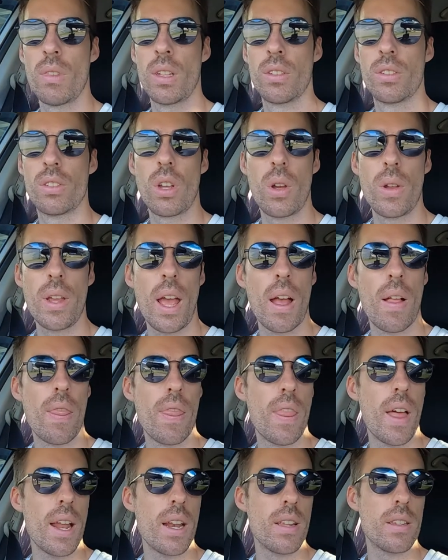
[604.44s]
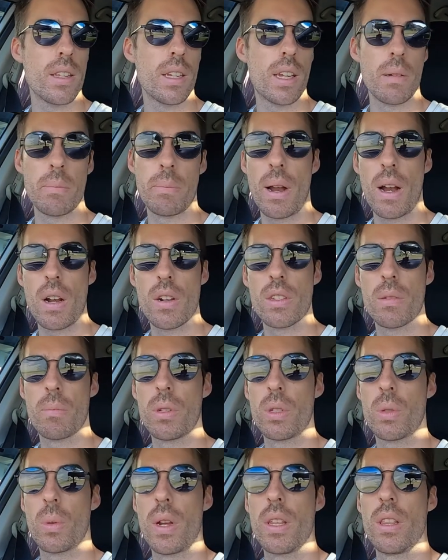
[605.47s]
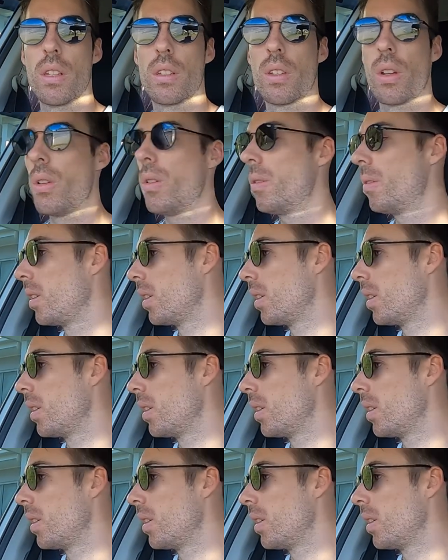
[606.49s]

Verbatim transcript: So yeah, that is the comparison between the two.